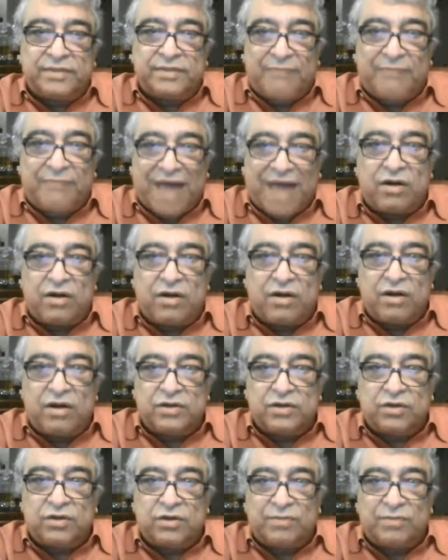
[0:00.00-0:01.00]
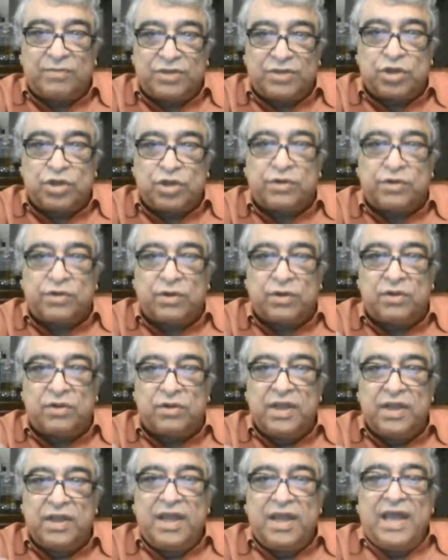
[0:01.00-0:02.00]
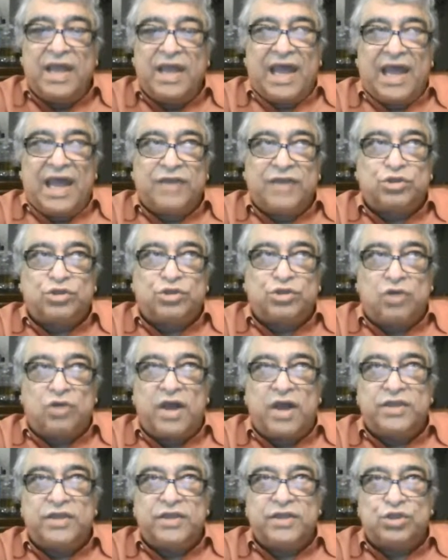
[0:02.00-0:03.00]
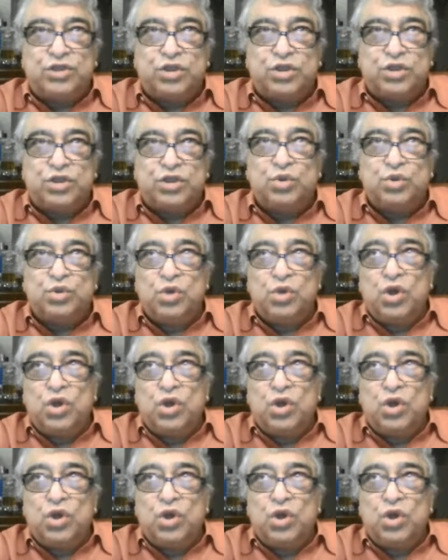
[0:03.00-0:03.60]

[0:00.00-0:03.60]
matter, you know, material, and right. to